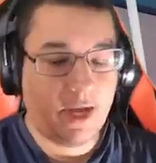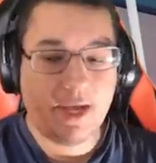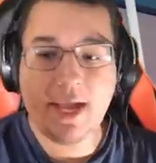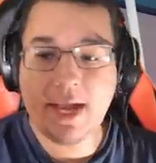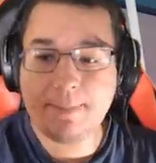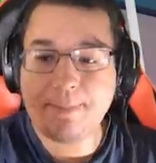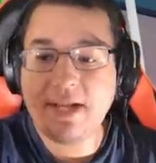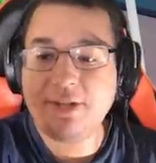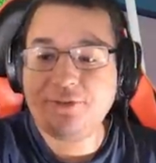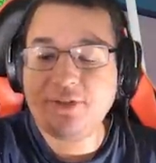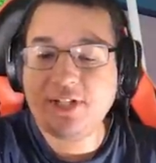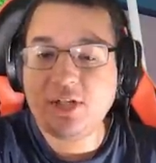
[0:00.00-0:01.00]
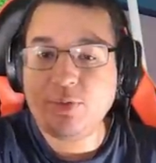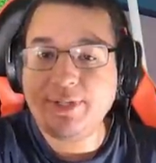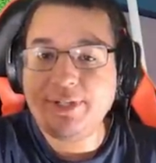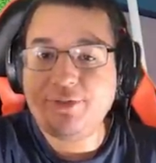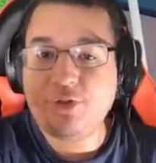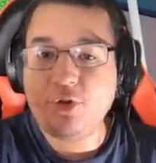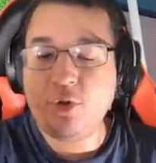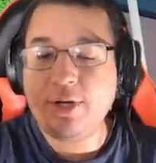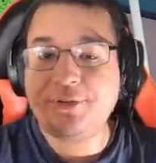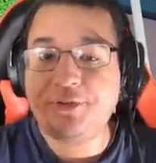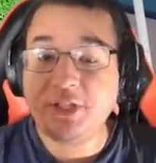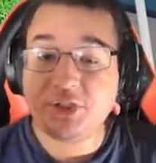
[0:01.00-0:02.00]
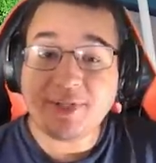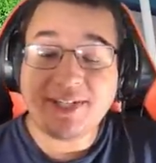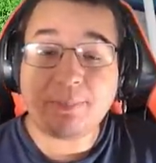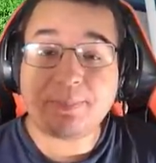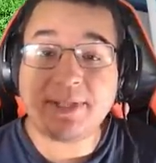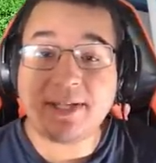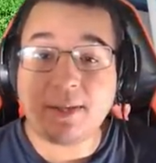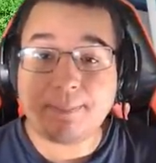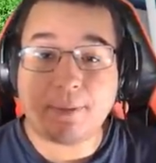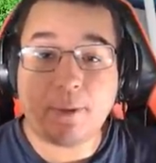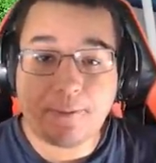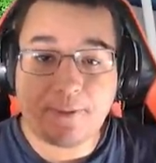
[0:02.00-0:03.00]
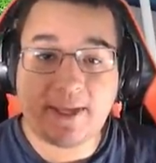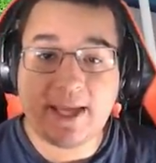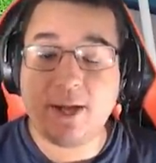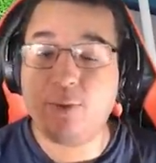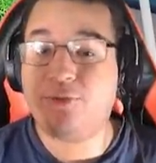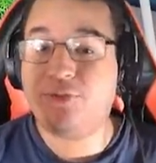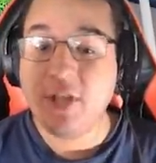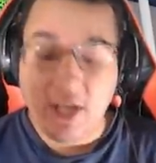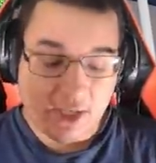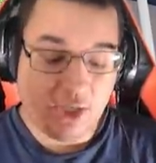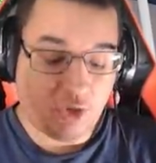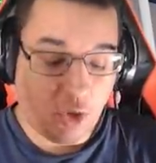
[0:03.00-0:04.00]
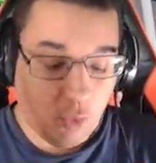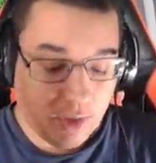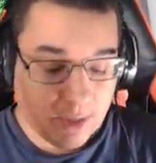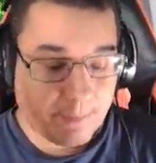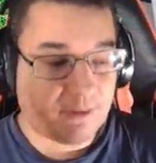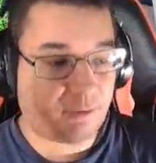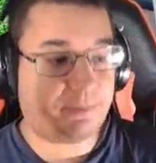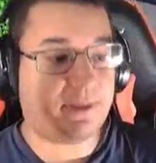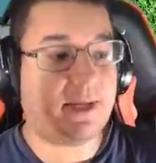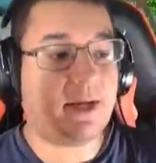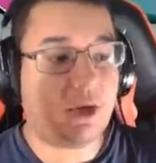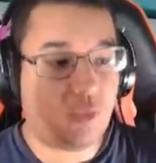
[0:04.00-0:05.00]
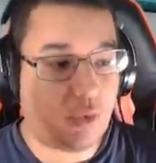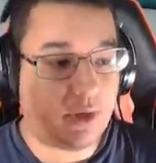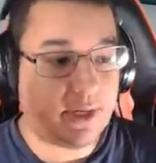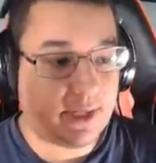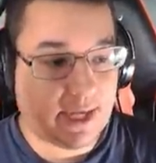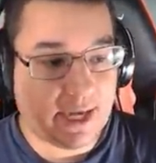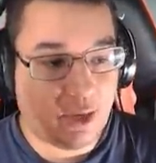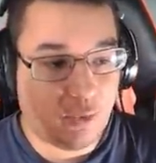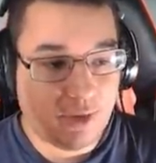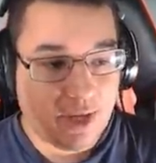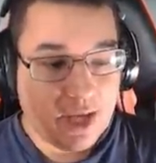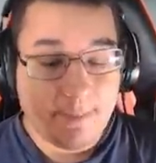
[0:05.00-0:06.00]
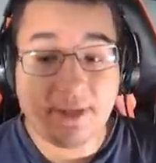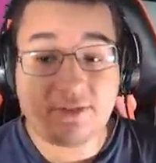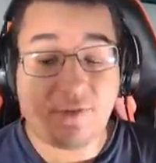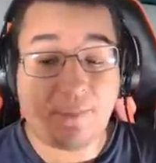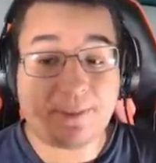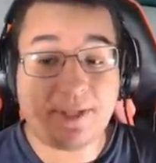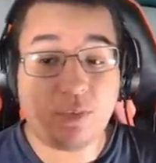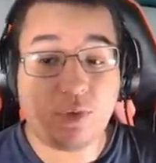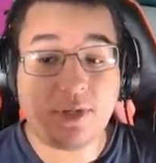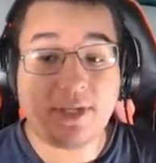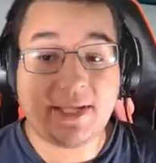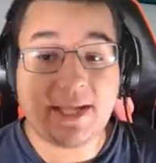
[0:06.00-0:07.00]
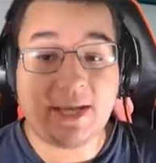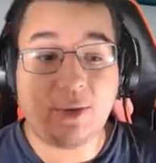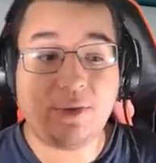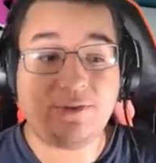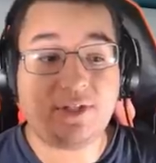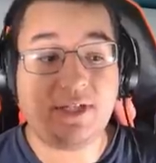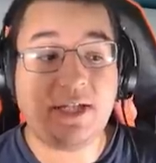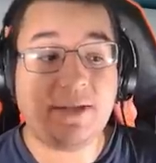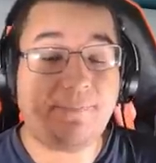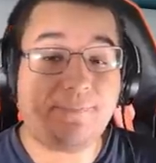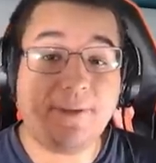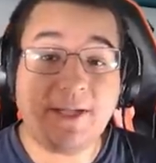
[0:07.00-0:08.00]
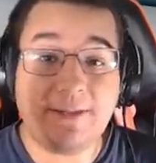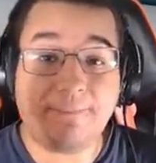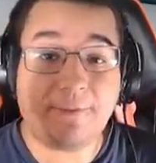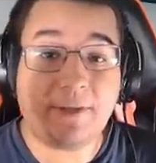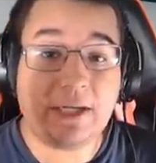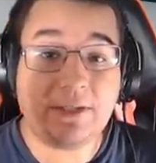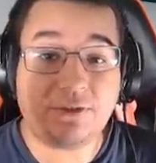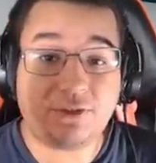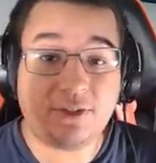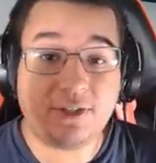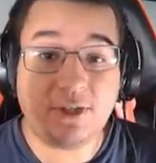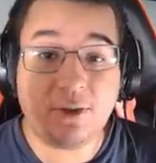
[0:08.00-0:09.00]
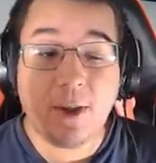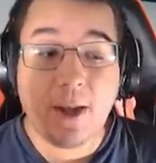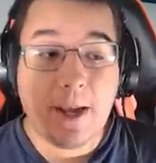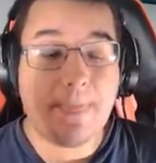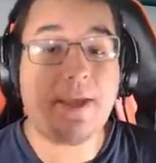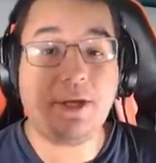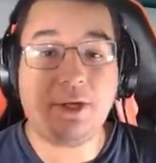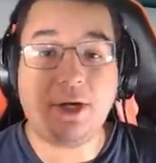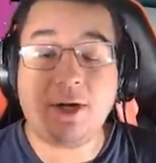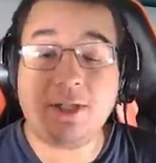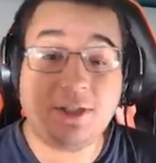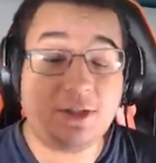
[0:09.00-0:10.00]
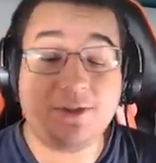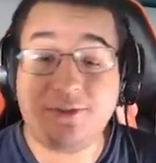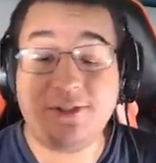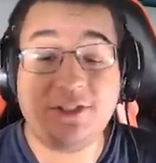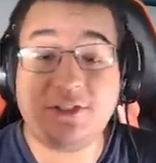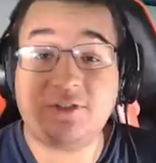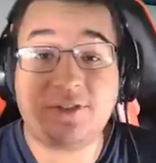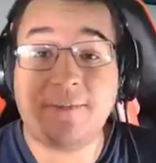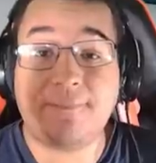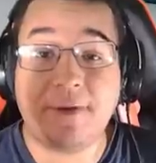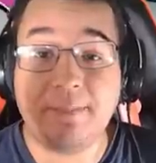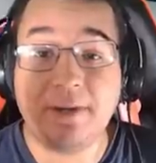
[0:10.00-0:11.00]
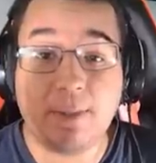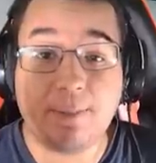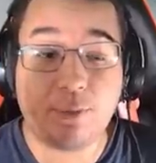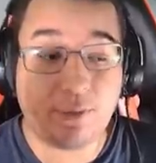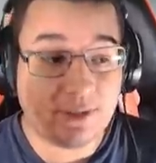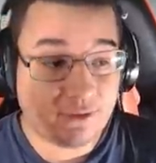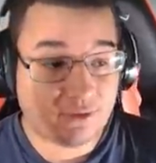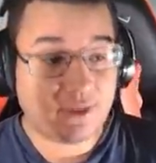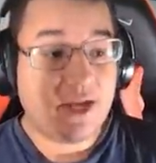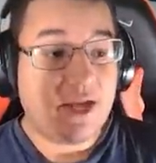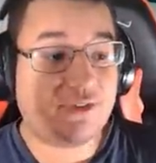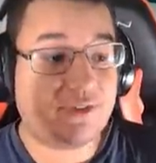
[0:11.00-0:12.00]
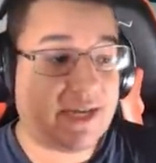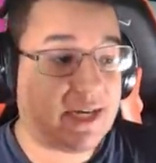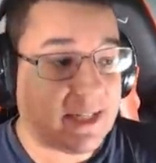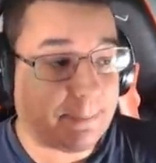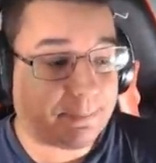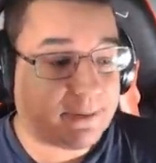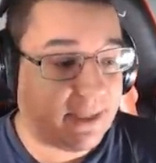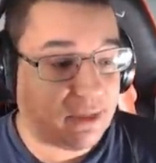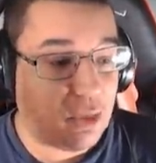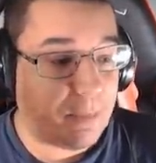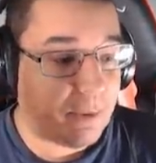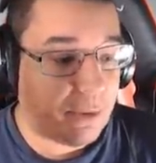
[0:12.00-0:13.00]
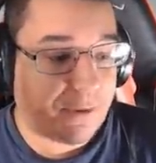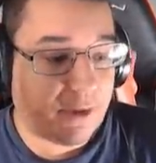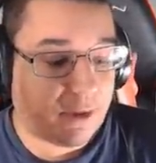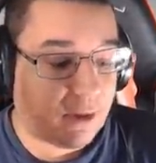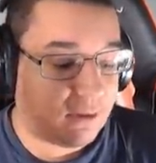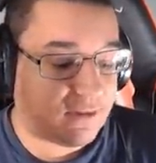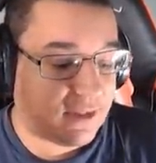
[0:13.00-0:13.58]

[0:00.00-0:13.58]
Yeah, and basically what you do is you try to play on both accounts. You don't want to just play on one account, because if you play on one account, it's going to give Funky Friday the signal that you're honestly just like farming up wins. So you gotta like play a little bit with your alt